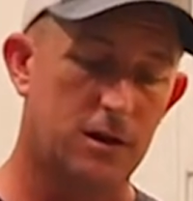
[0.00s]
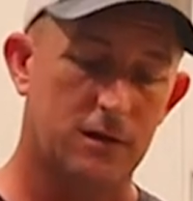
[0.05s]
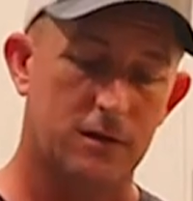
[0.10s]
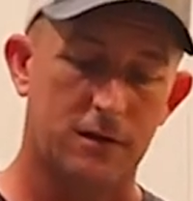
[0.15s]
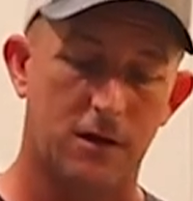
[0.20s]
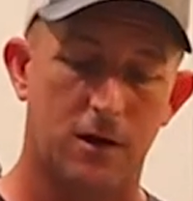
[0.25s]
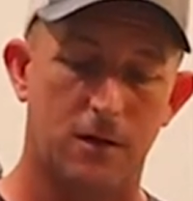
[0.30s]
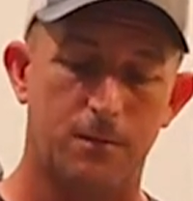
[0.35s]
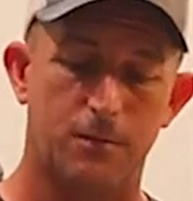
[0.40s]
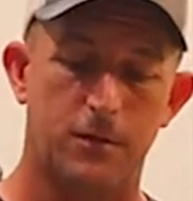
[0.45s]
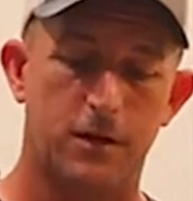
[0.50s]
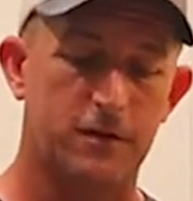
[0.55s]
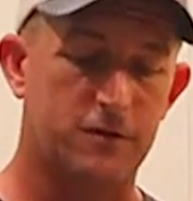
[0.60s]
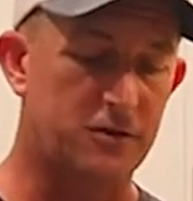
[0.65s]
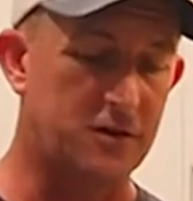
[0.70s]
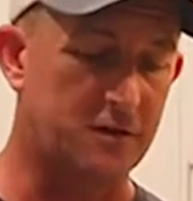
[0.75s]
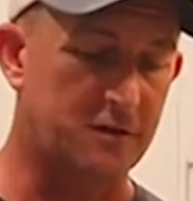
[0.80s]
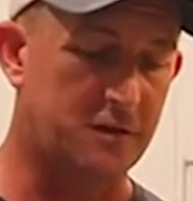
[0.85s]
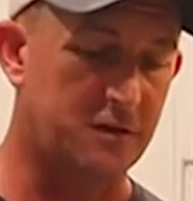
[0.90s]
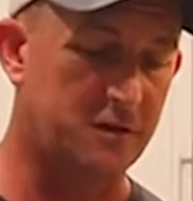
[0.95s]
So this is
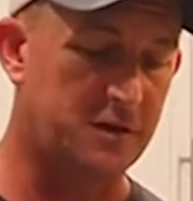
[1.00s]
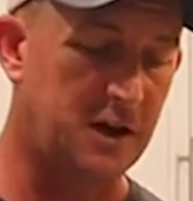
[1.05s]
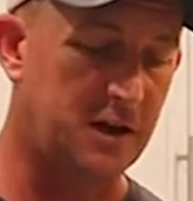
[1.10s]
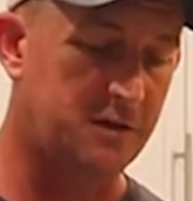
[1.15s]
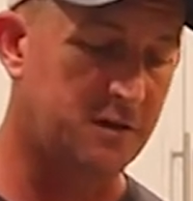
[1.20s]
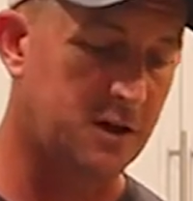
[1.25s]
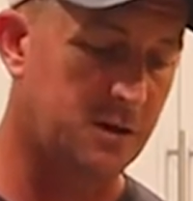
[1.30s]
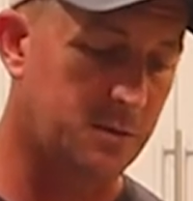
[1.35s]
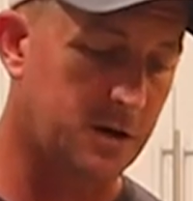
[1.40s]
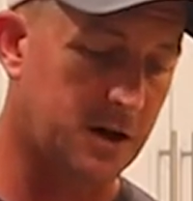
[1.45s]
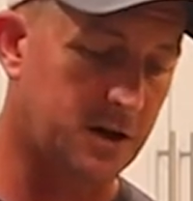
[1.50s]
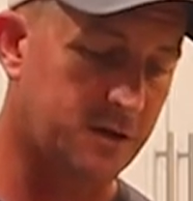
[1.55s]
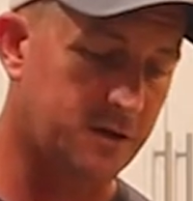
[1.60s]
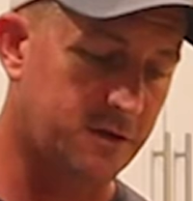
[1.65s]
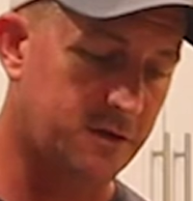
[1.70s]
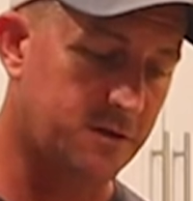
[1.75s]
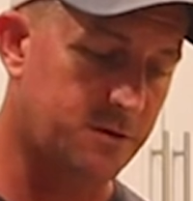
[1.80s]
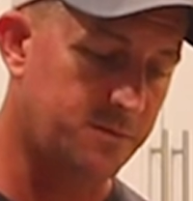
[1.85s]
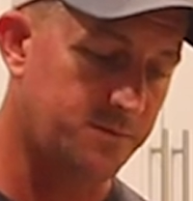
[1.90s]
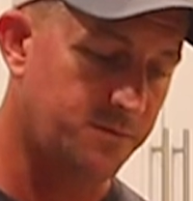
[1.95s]
just a seasoning
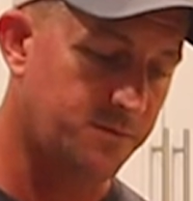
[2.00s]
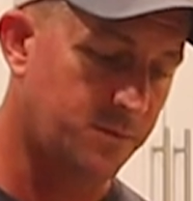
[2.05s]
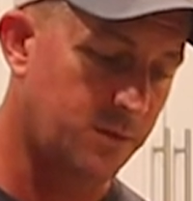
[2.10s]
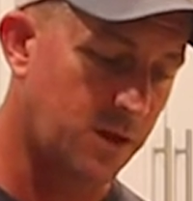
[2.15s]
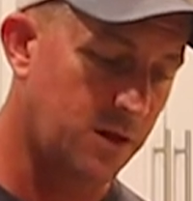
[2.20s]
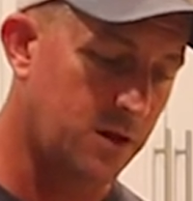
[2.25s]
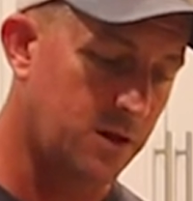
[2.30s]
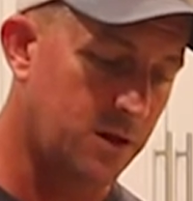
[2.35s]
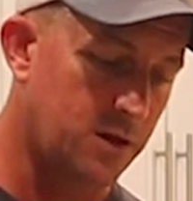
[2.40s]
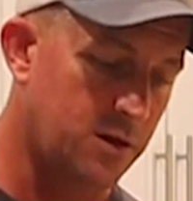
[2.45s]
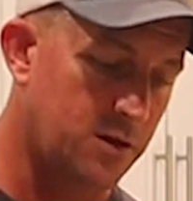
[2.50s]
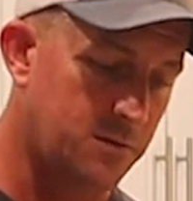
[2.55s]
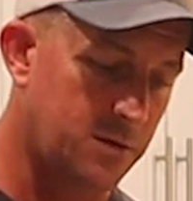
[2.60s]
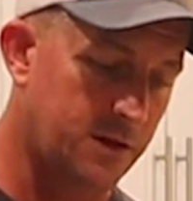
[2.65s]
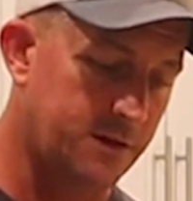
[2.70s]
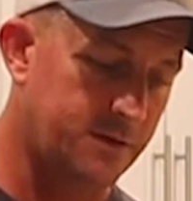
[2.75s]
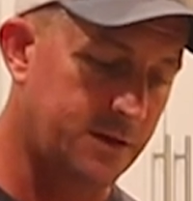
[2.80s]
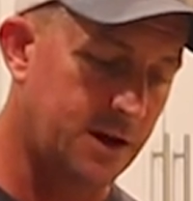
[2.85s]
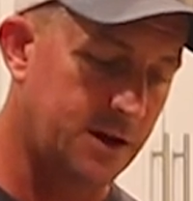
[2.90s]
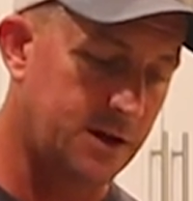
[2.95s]
mix.
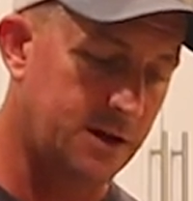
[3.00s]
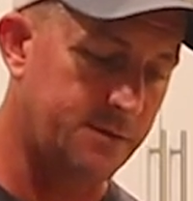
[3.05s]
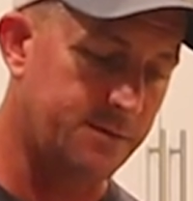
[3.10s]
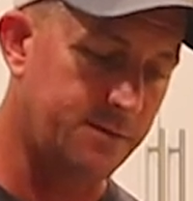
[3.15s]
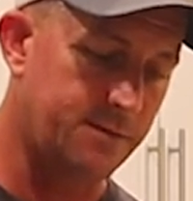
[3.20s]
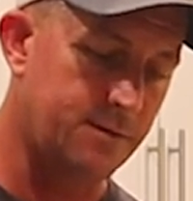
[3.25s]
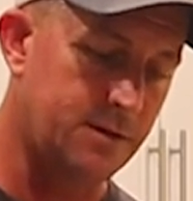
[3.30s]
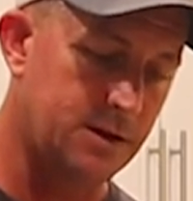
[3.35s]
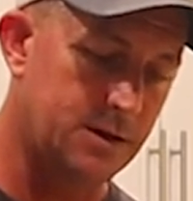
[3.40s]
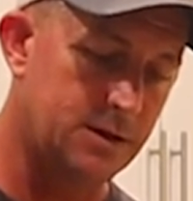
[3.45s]
Mix that in